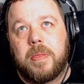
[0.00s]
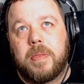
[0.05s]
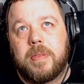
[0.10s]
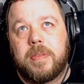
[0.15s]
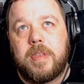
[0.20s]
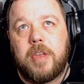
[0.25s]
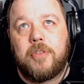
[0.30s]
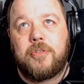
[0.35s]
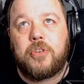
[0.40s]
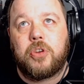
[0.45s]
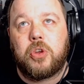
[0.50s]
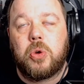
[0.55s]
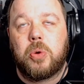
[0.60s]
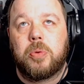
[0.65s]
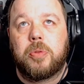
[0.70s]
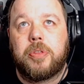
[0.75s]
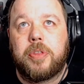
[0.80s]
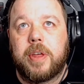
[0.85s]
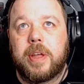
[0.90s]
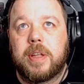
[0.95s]
difficult
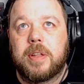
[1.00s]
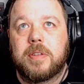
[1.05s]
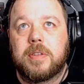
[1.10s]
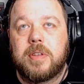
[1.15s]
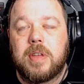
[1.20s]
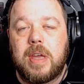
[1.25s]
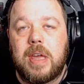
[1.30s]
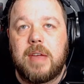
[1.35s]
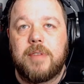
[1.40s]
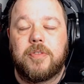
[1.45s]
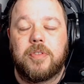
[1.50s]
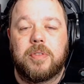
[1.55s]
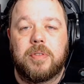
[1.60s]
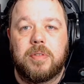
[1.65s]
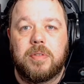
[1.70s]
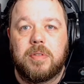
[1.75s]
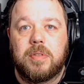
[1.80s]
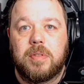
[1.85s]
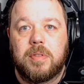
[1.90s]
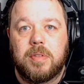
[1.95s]
thing to even
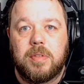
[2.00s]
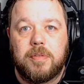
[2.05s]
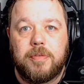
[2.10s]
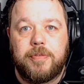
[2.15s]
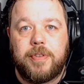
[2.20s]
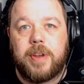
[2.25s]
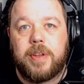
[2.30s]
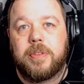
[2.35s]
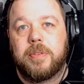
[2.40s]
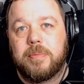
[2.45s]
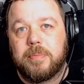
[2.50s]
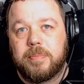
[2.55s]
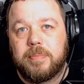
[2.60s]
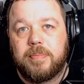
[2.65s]
fathom.